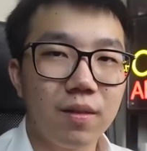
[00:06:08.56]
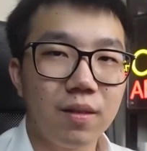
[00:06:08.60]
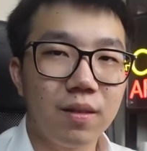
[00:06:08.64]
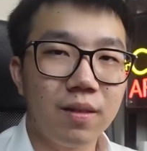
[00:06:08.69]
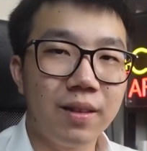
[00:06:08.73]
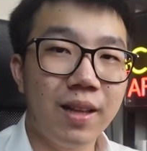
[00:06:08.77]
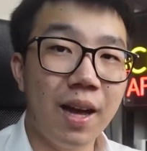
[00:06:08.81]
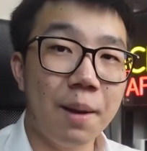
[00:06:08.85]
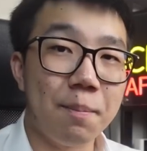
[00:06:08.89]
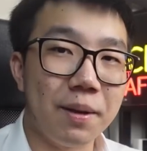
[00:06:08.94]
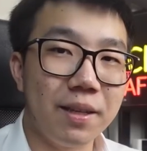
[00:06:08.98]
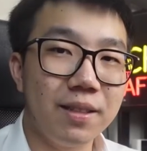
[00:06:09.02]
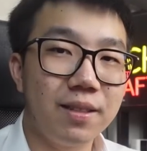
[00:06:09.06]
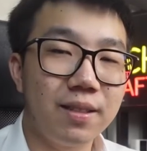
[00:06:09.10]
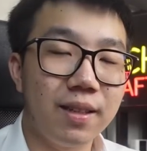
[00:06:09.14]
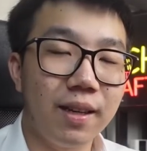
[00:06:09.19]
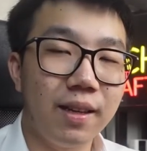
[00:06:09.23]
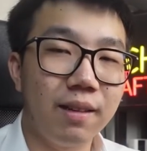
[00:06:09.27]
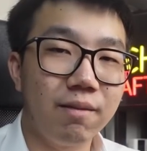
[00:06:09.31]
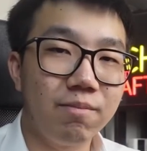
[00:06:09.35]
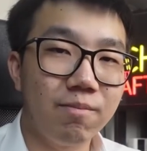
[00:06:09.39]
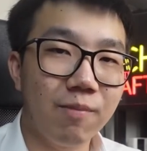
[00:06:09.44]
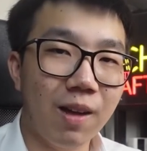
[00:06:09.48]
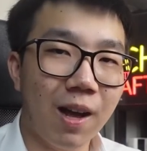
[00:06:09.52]
That being
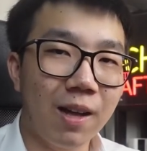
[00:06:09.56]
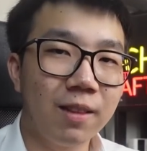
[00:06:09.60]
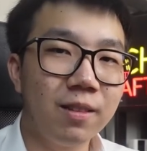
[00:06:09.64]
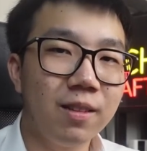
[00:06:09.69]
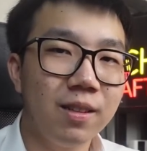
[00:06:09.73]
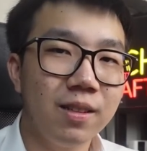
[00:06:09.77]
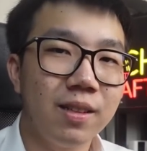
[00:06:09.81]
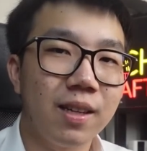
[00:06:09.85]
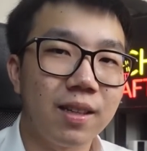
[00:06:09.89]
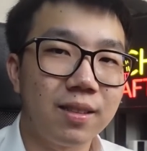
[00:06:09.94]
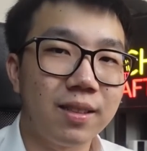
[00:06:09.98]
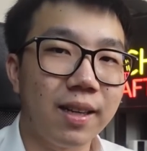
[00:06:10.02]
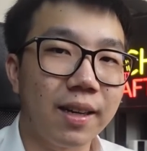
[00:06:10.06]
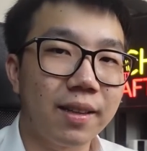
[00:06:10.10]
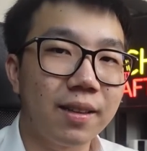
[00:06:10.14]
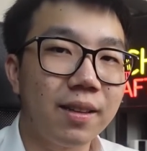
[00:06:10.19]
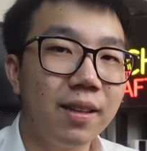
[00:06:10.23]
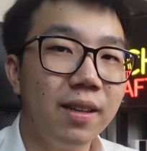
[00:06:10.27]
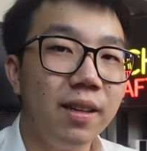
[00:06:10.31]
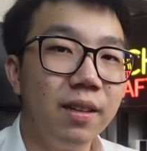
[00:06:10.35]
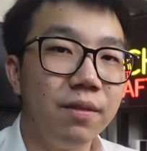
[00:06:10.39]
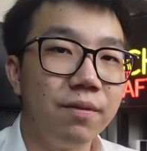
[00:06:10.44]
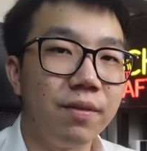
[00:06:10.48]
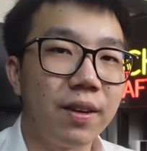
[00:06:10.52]
said, under their
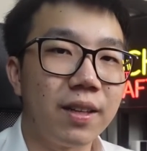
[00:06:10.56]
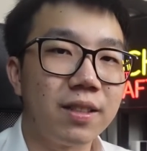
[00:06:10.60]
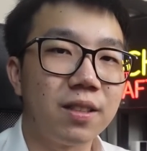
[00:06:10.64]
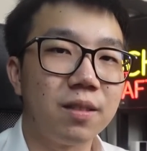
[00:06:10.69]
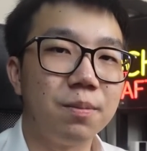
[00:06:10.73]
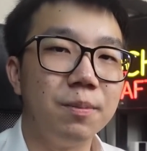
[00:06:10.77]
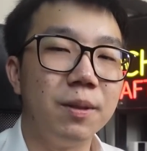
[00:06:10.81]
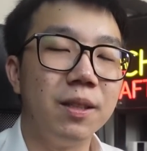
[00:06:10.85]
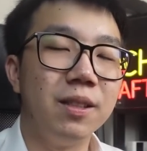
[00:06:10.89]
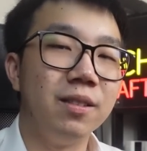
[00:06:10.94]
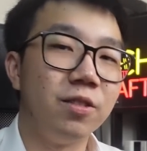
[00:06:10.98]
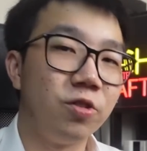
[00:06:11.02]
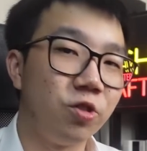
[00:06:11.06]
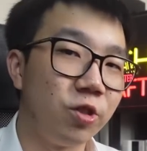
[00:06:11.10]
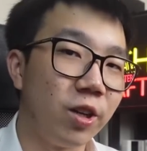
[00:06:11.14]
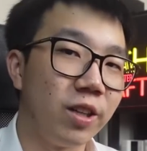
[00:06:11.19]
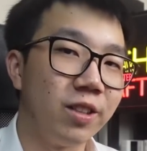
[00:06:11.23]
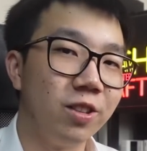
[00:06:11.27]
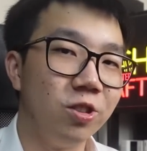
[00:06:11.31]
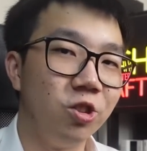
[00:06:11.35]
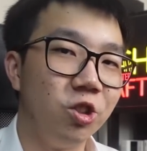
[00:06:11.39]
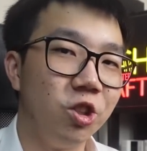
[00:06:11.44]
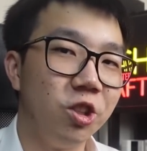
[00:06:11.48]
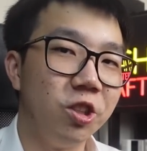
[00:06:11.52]
sector investment
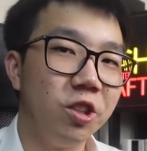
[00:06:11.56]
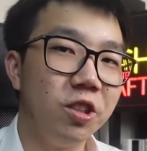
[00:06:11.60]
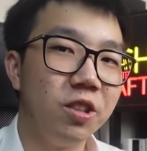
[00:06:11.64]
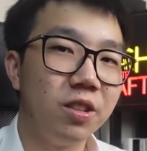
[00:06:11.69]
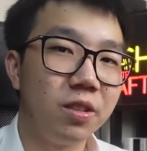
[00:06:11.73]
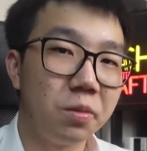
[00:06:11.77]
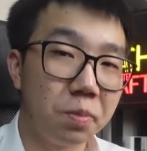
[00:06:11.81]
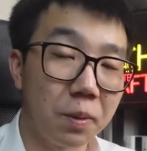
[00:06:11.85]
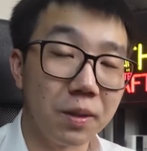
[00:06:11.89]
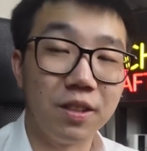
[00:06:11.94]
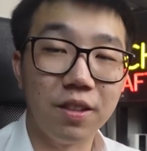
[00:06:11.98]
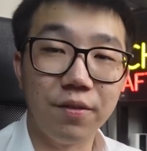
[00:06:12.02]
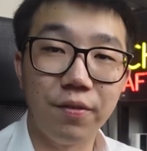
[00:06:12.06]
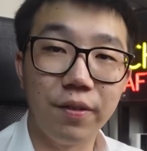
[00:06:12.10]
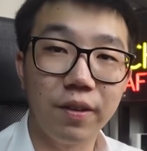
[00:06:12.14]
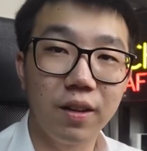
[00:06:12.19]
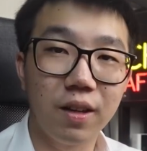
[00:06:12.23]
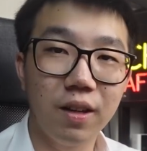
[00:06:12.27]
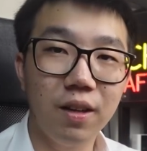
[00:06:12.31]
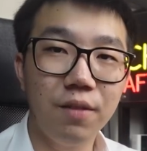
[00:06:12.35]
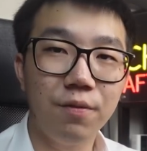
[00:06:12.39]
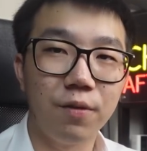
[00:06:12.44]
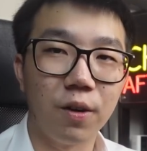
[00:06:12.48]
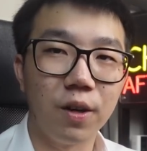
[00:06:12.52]
strategy,
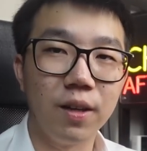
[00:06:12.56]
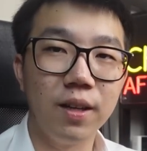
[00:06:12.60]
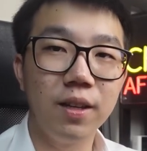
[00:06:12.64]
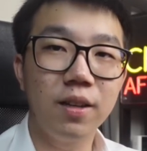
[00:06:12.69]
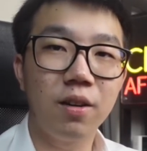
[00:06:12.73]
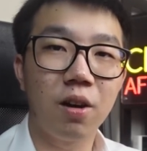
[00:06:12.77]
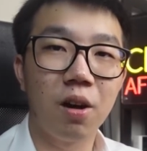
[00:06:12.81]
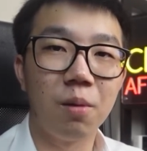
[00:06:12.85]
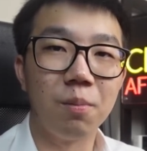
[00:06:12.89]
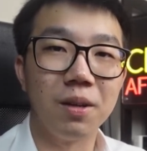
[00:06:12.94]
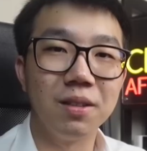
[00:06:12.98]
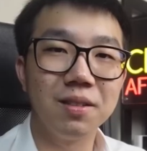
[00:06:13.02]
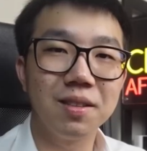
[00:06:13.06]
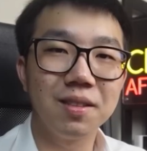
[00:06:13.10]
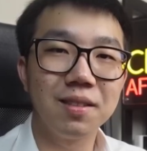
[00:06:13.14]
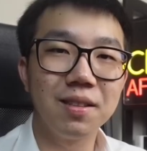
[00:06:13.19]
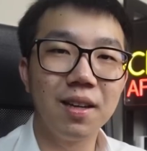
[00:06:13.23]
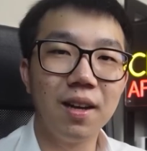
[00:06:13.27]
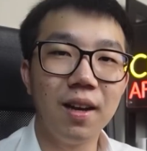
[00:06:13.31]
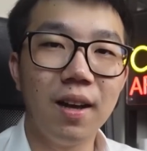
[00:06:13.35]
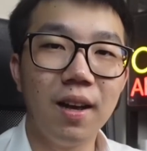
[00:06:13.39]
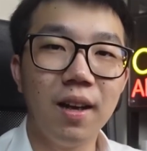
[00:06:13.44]
specifically for e-commerce,